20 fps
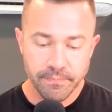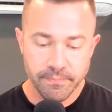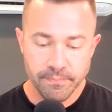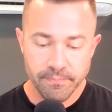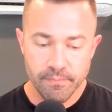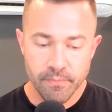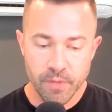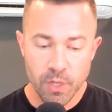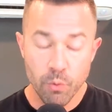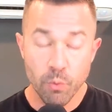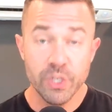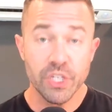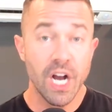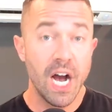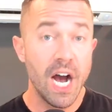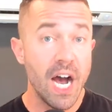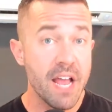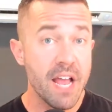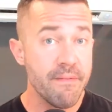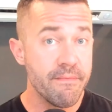which
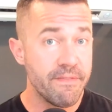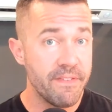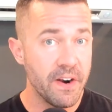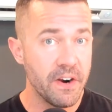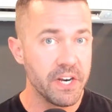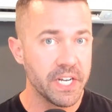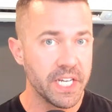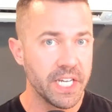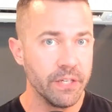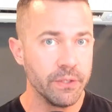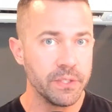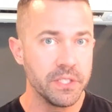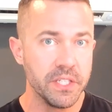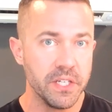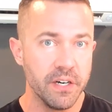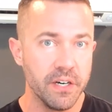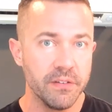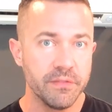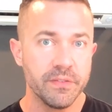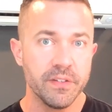I am very guilty
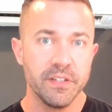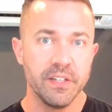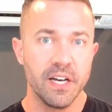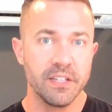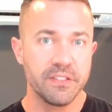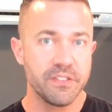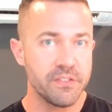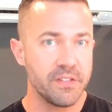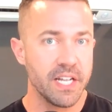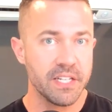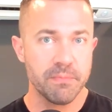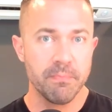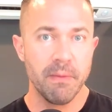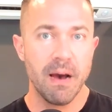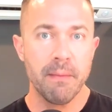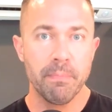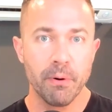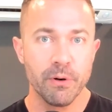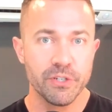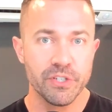of. That's that's my
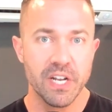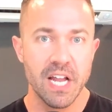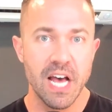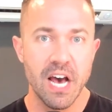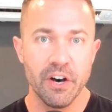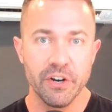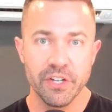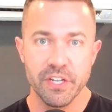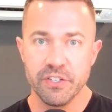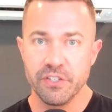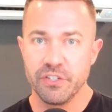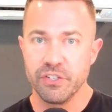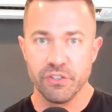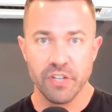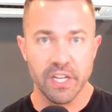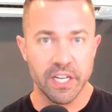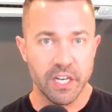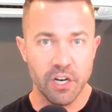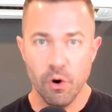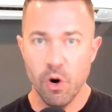personality is just
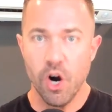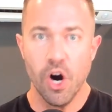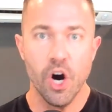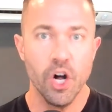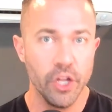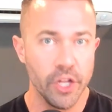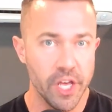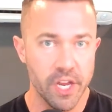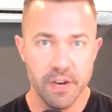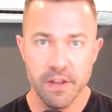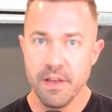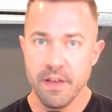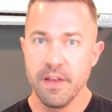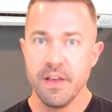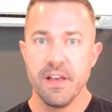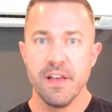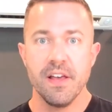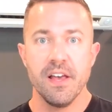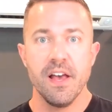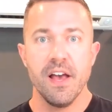like go all in.
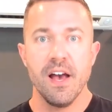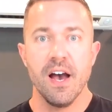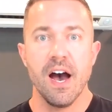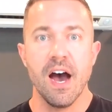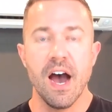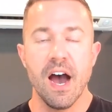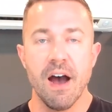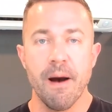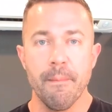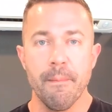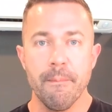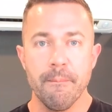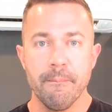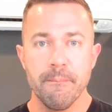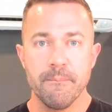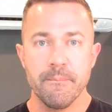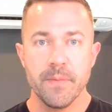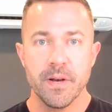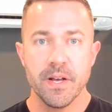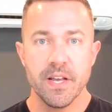Um,
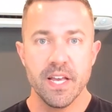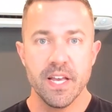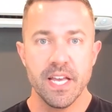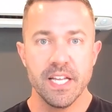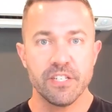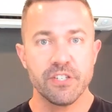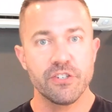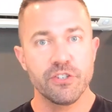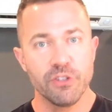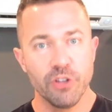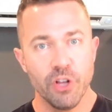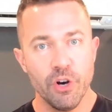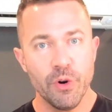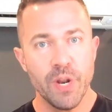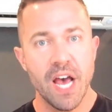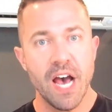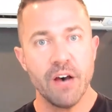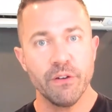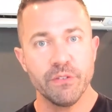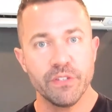slow
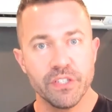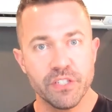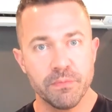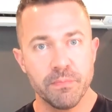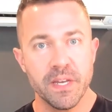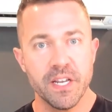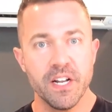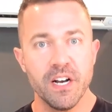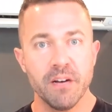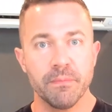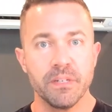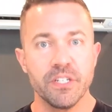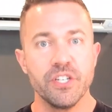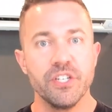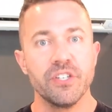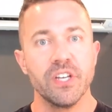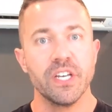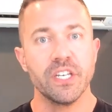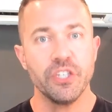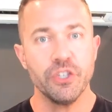down to speed up. And she's
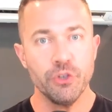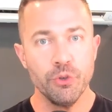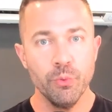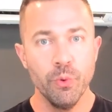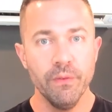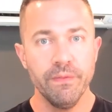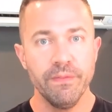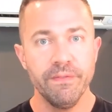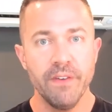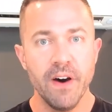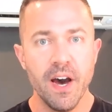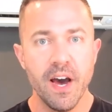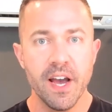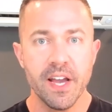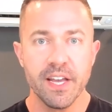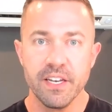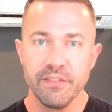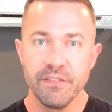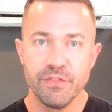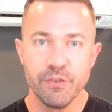like, you will
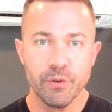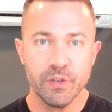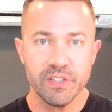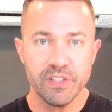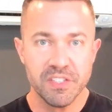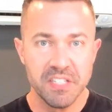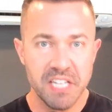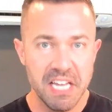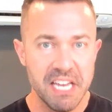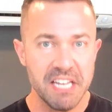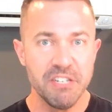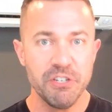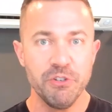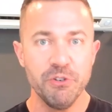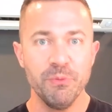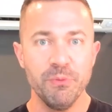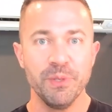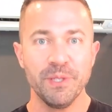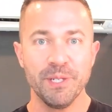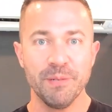find if you can stay in tune
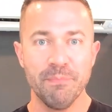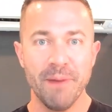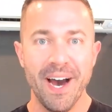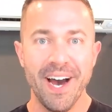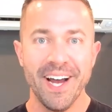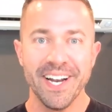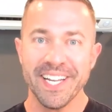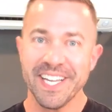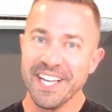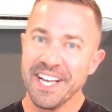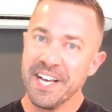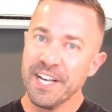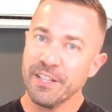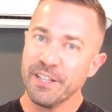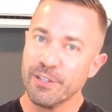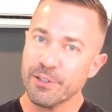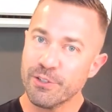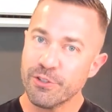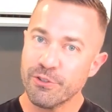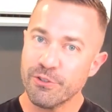with your body, the
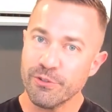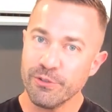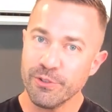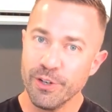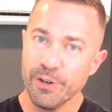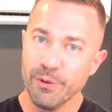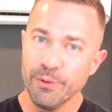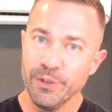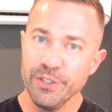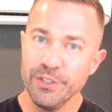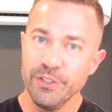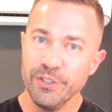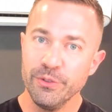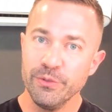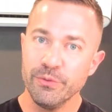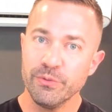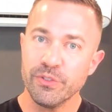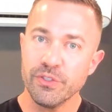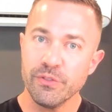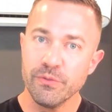slower you
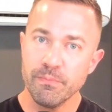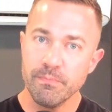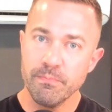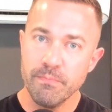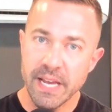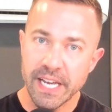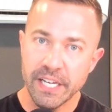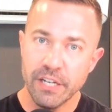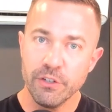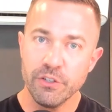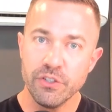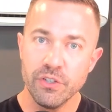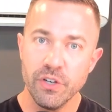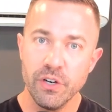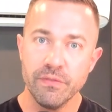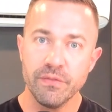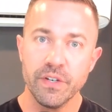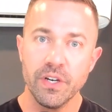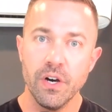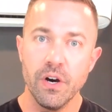make
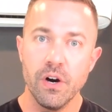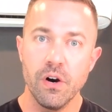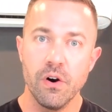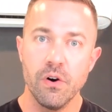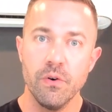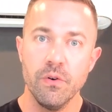yourself go,